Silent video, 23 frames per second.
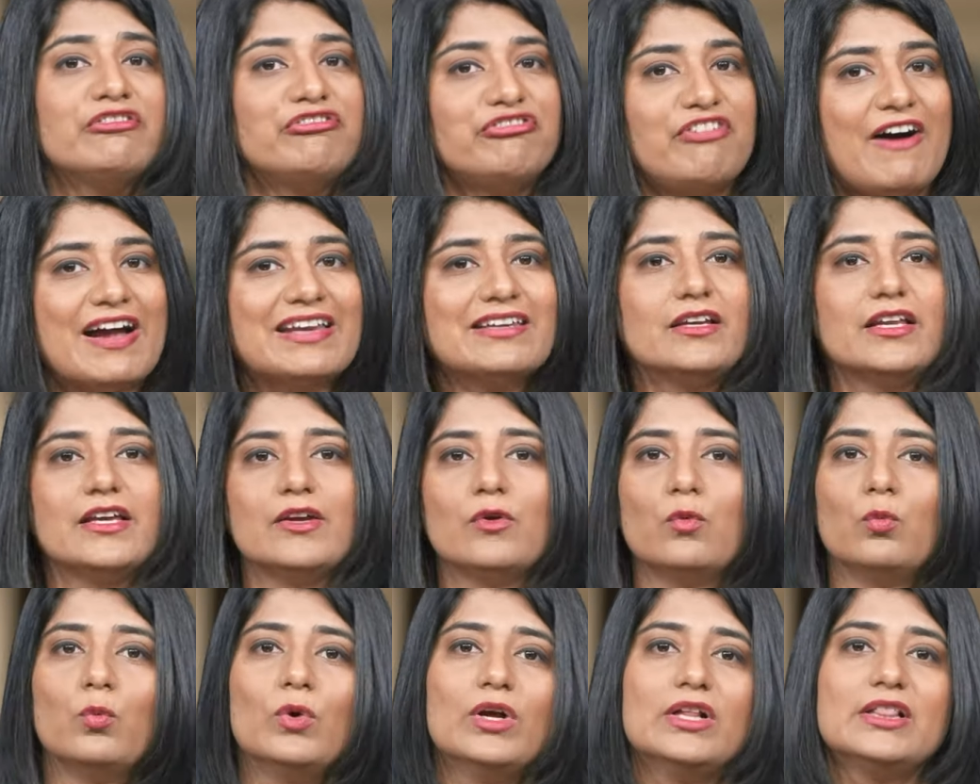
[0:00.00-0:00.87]
Finally,
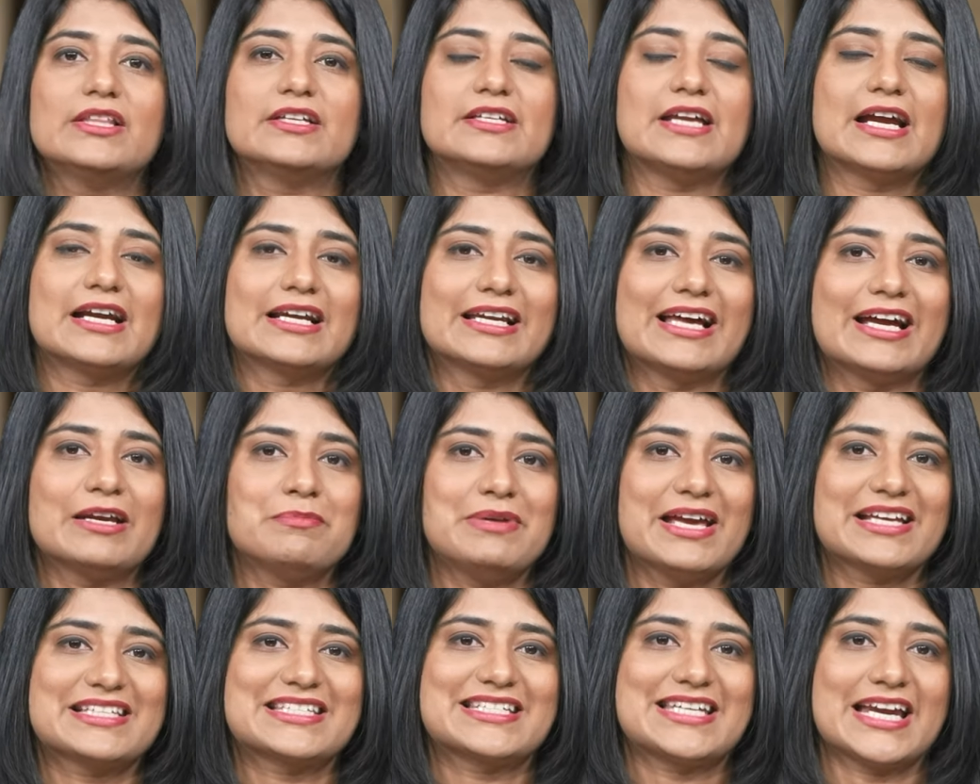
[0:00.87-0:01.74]
will the deadline
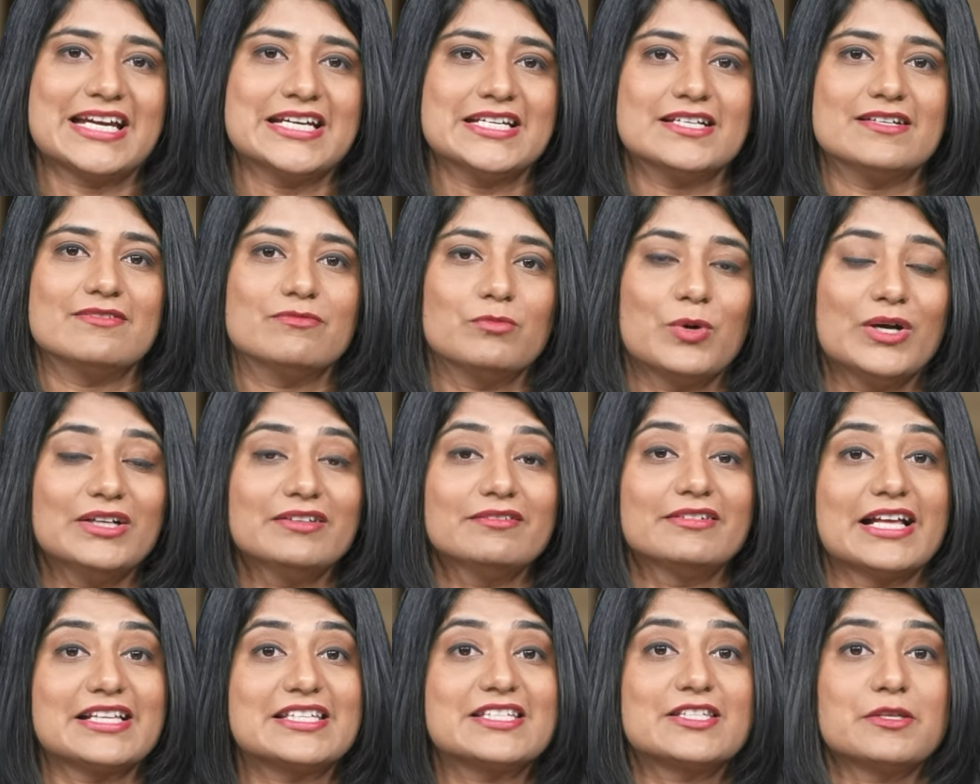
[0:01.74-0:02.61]
be extended?
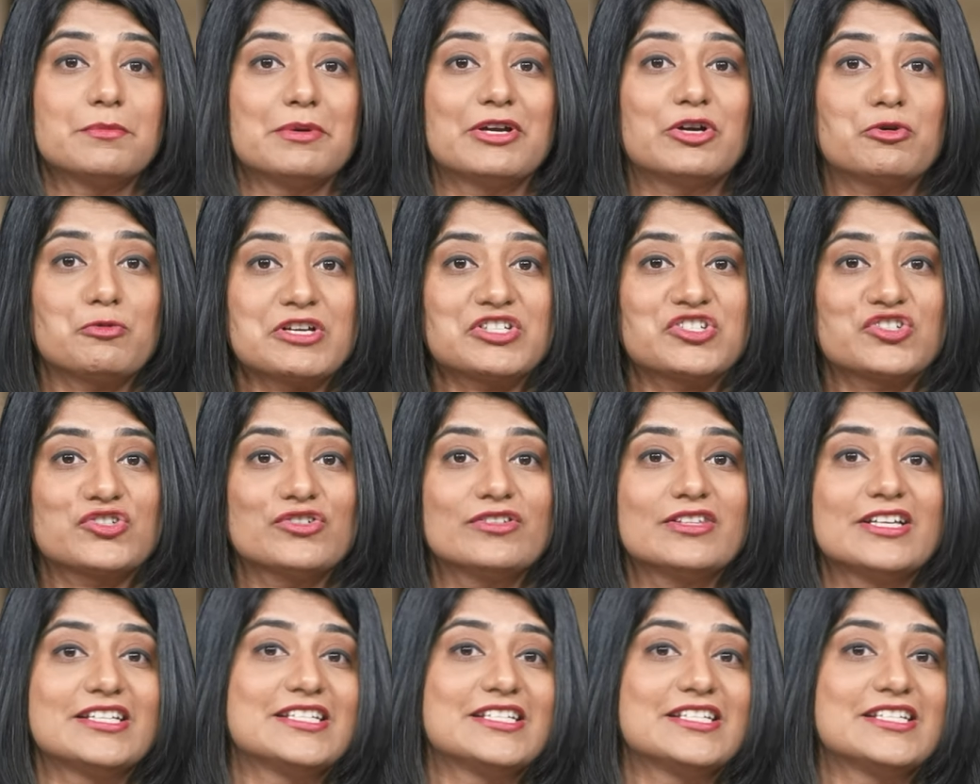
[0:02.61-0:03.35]
Well, that's the big question.